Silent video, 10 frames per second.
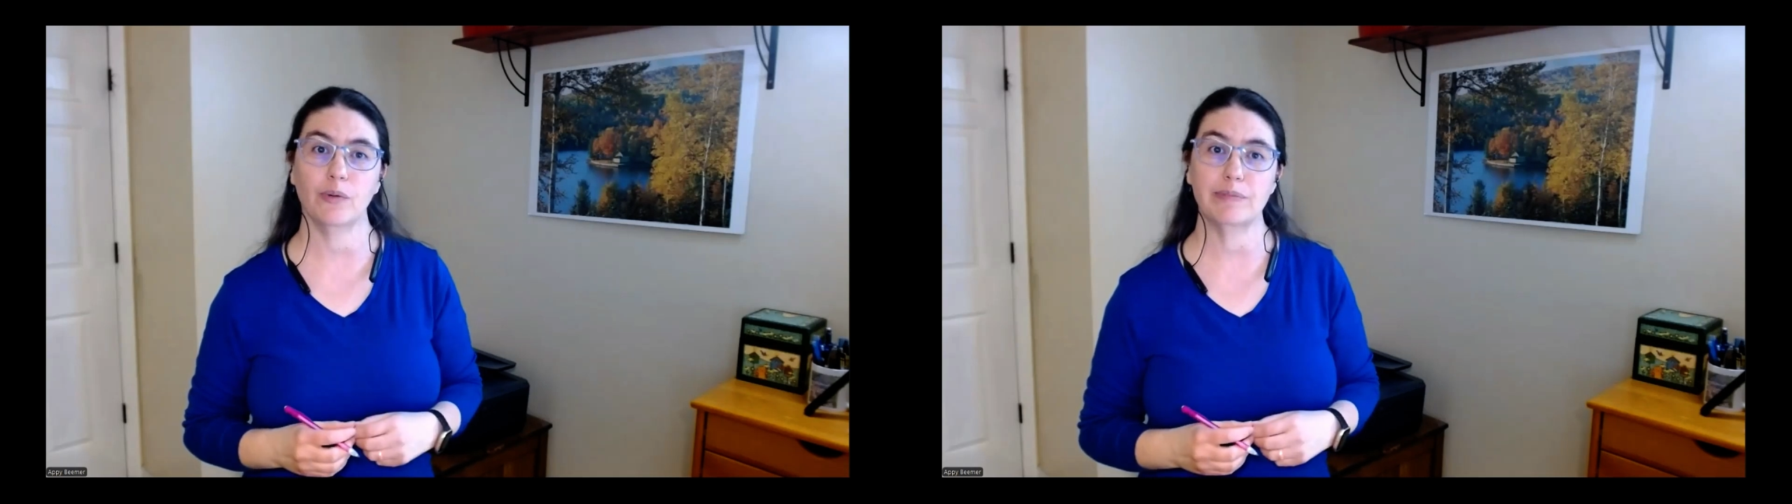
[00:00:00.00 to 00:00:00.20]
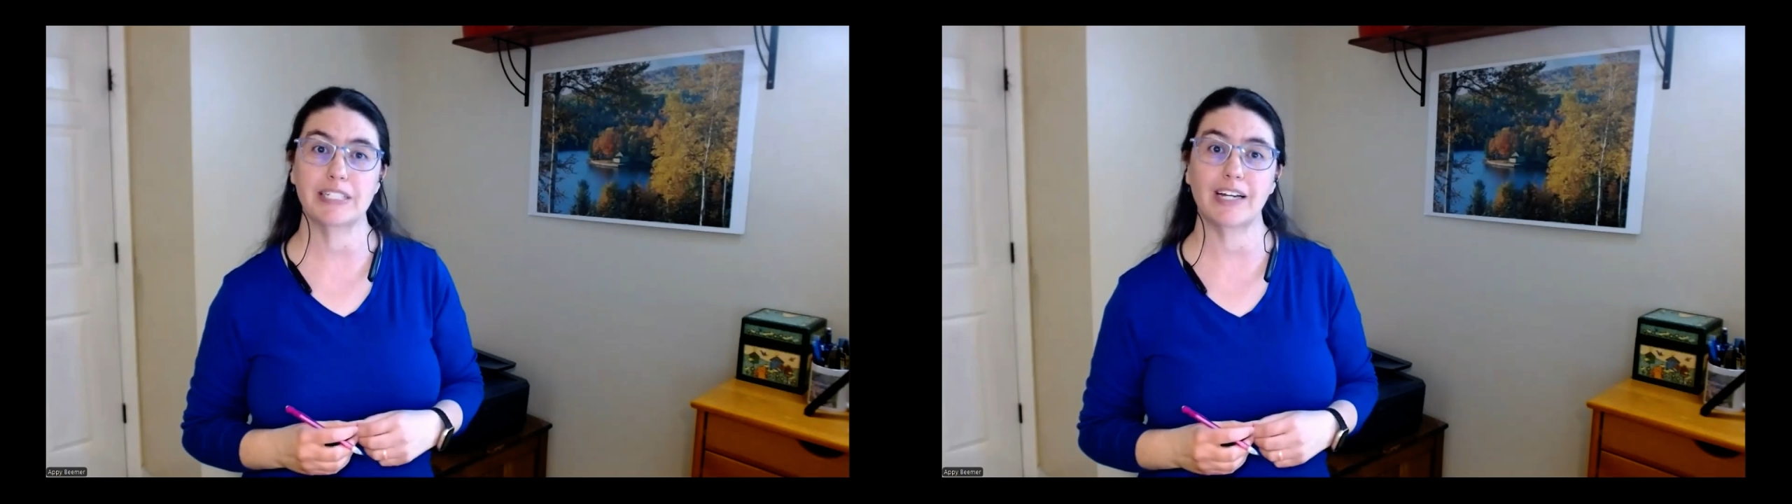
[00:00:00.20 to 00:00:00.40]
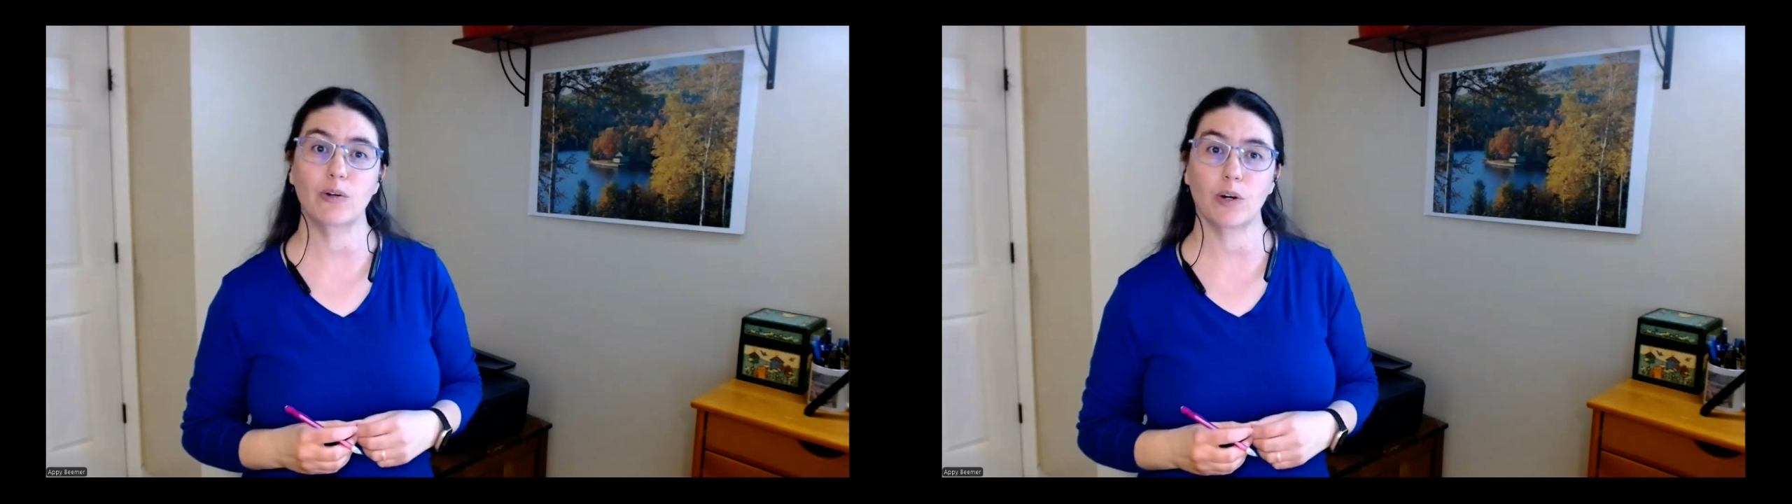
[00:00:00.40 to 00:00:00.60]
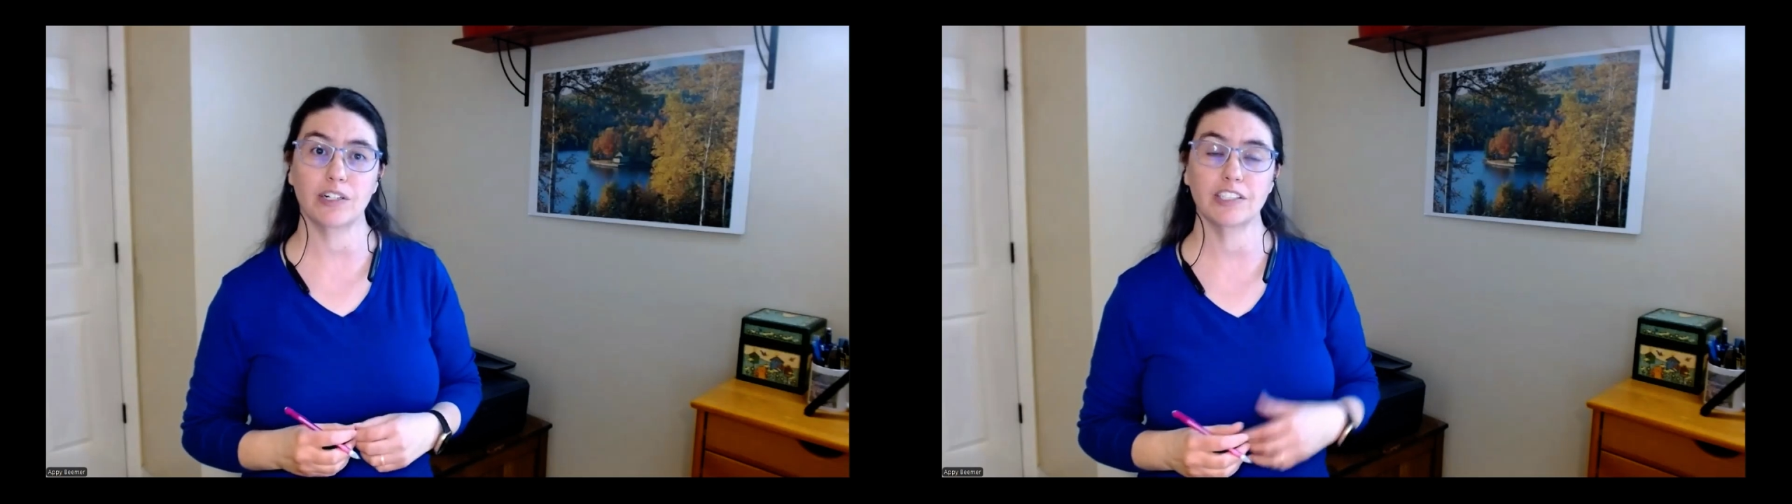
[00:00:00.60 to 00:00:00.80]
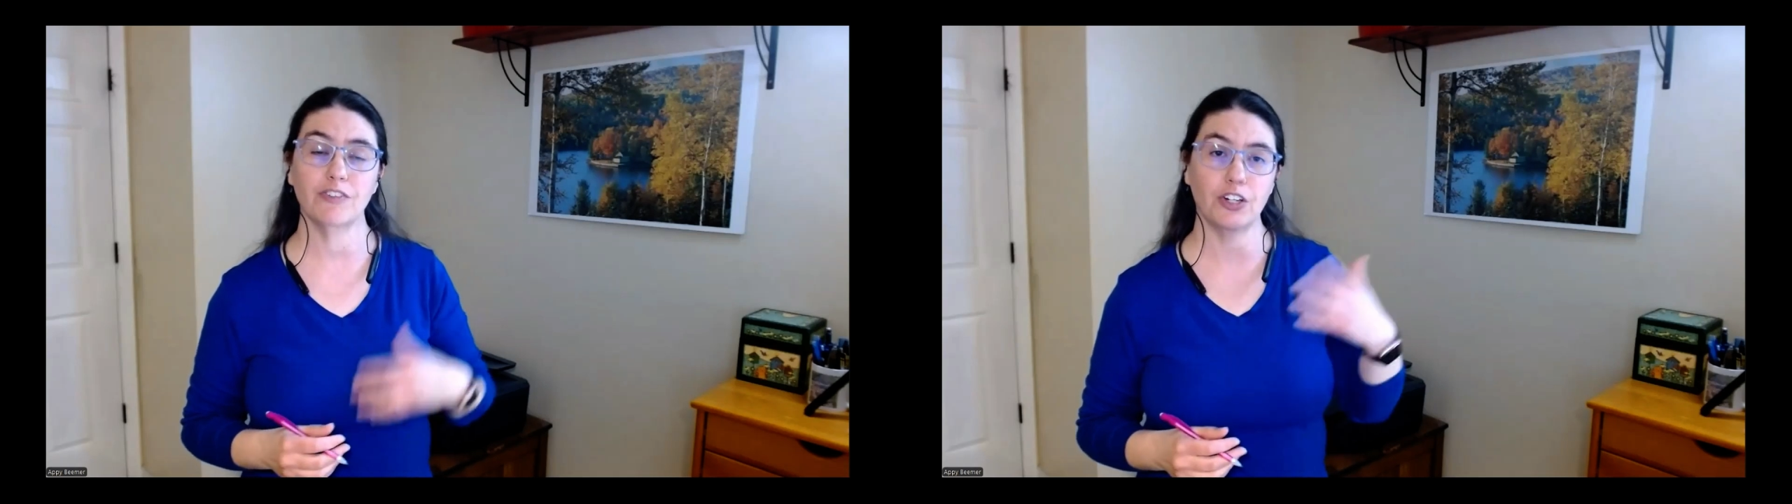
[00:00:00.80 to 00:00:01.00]
website
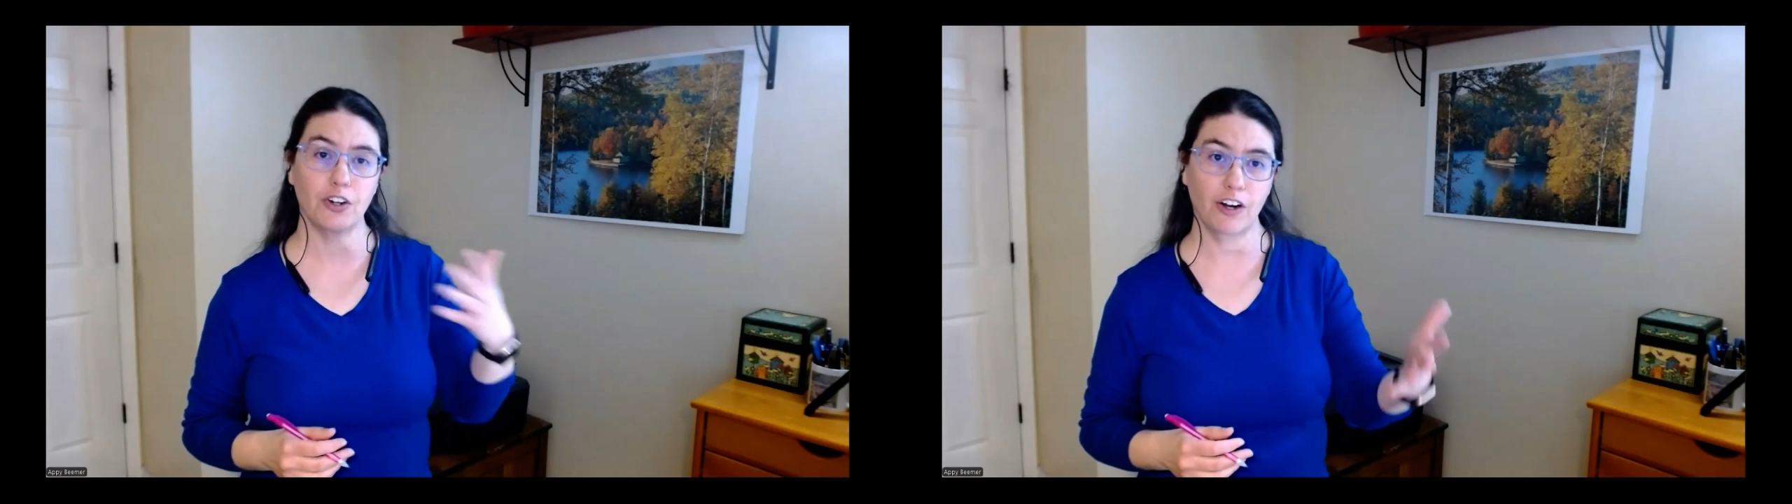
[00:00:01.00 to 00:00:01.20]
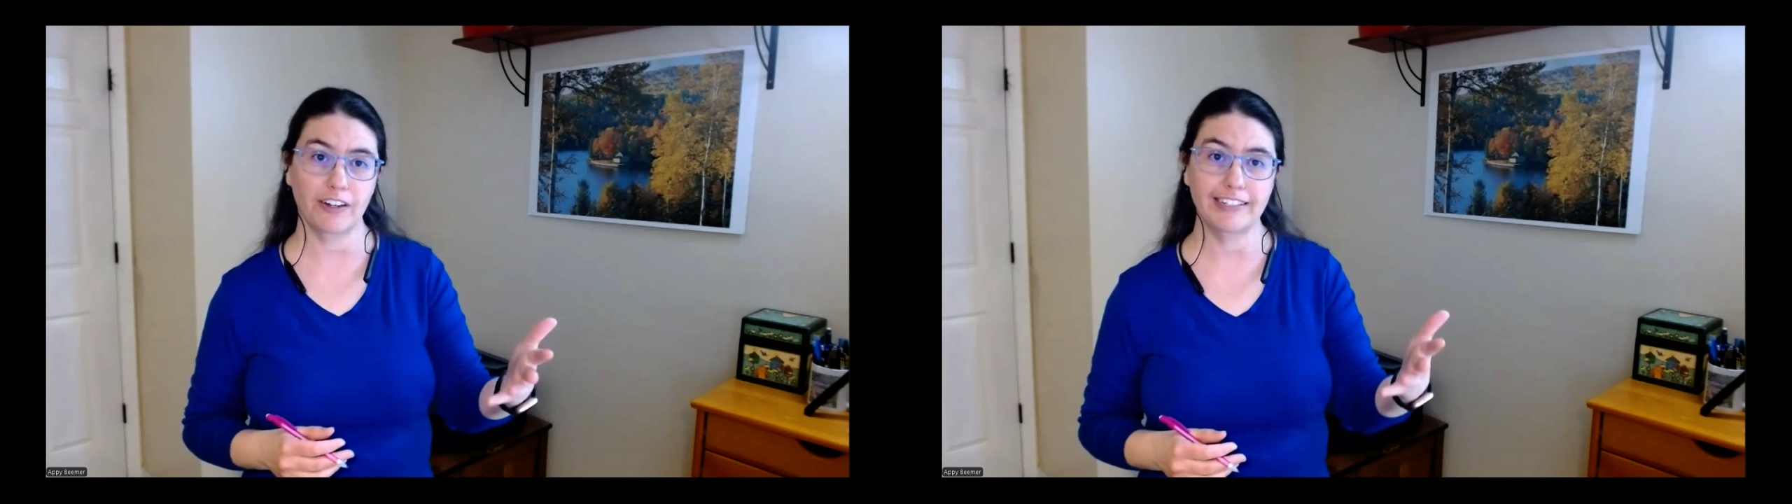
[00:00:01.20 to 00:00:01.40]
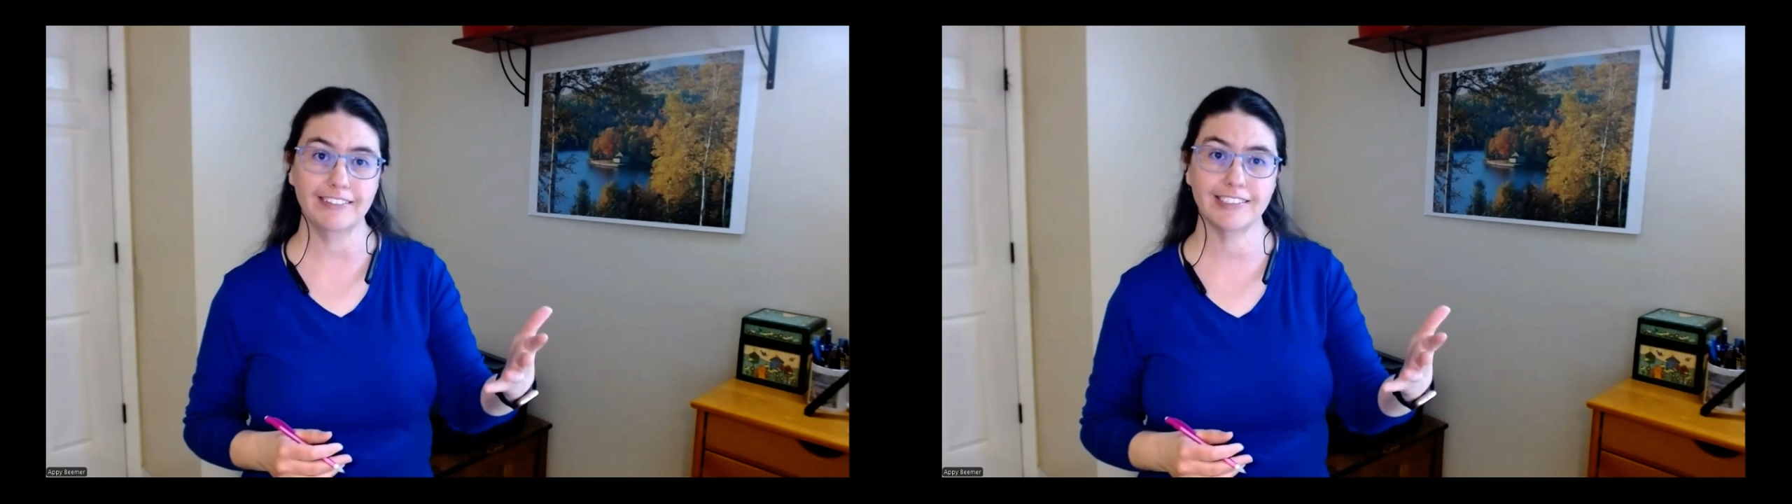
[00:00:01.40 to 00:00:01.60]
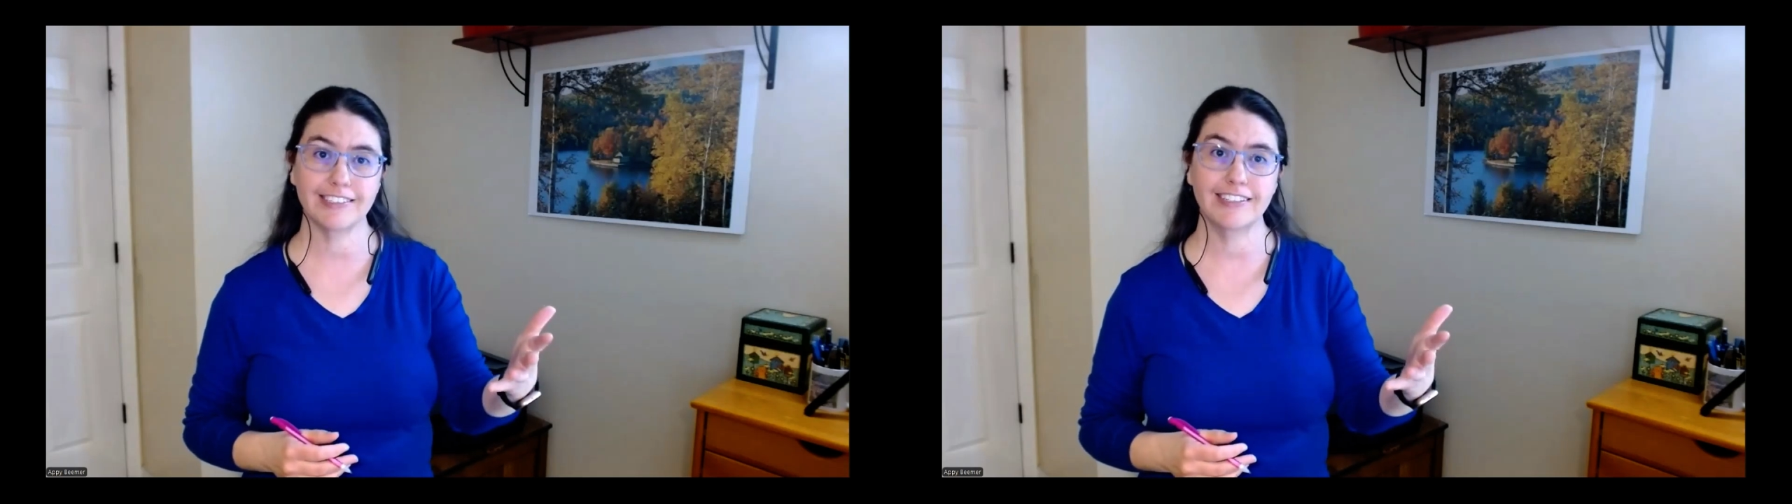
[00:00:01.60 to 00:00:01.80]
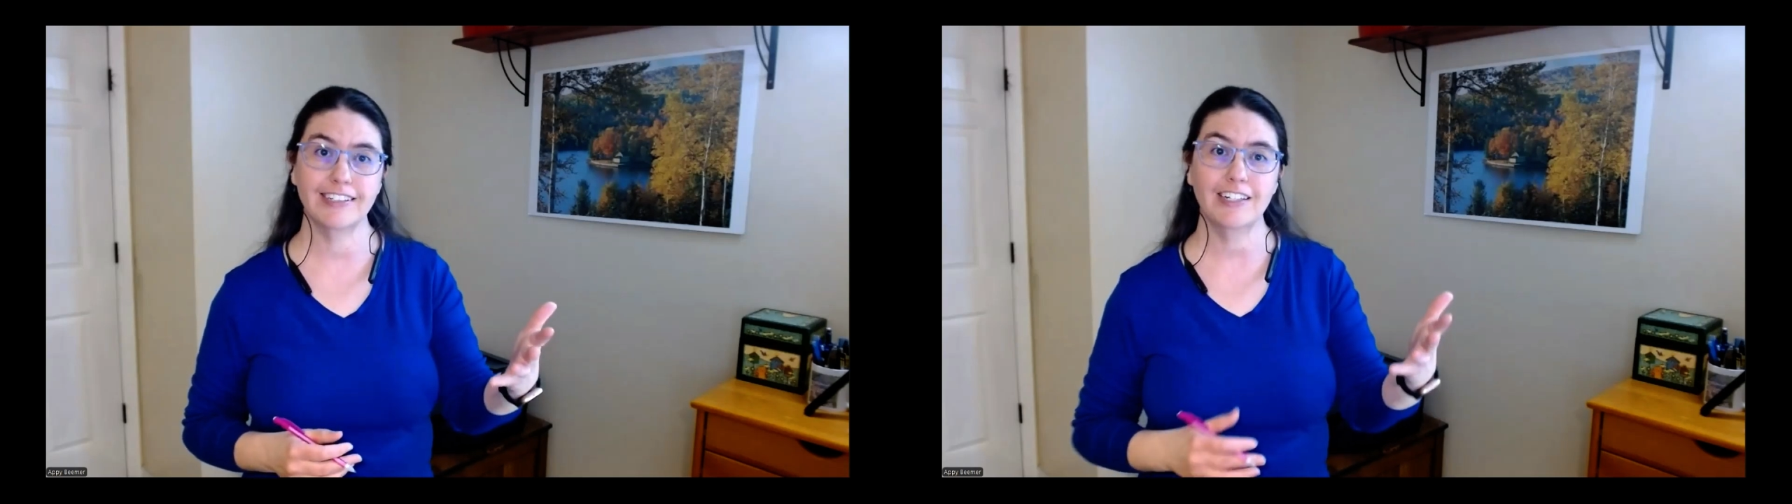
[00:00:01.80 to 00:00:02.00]
works for your audience,